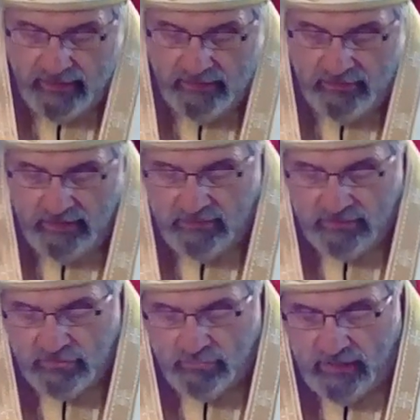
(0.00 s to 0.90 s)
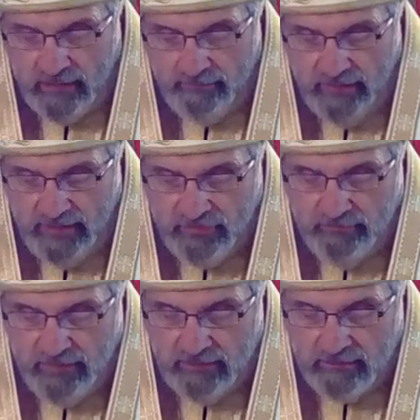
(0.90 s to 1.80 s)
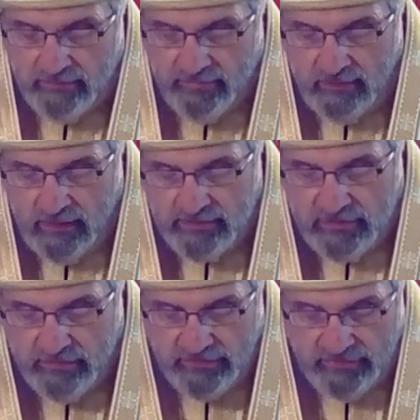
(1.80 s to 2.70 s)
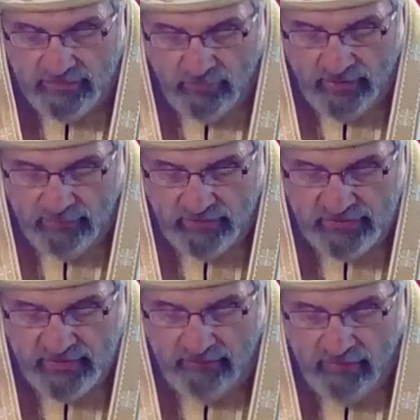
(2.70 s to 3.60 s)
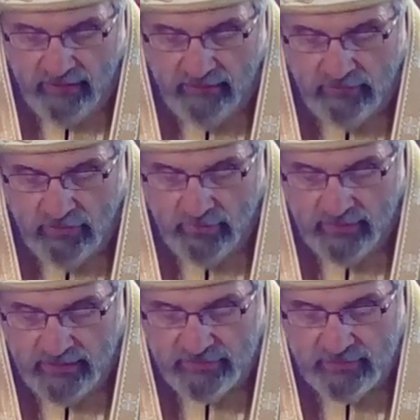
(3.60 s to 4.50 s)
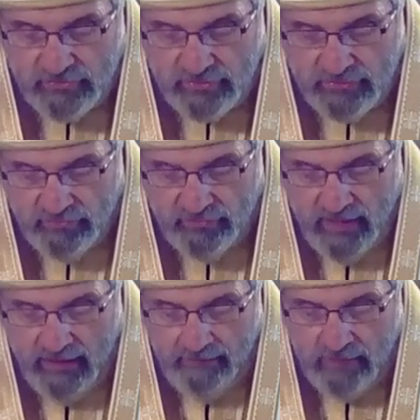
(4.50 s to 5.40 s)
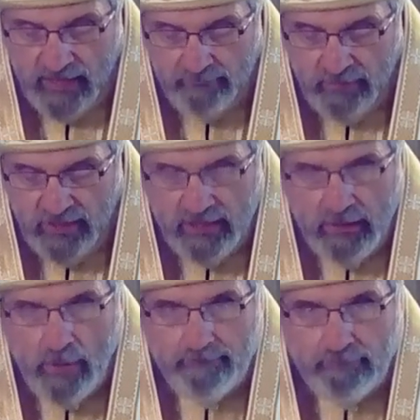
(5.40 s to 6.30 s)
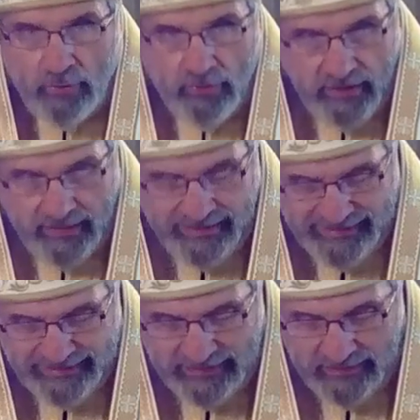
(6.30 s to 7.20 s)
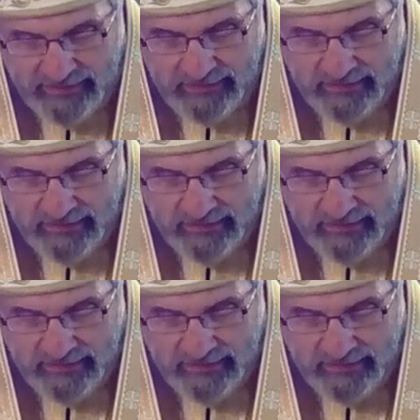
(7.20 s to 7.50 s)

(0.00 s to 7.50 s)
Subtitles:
Indeed, this is what it meant to be an Orthodox Christian. We receive him who is the truth by being born again.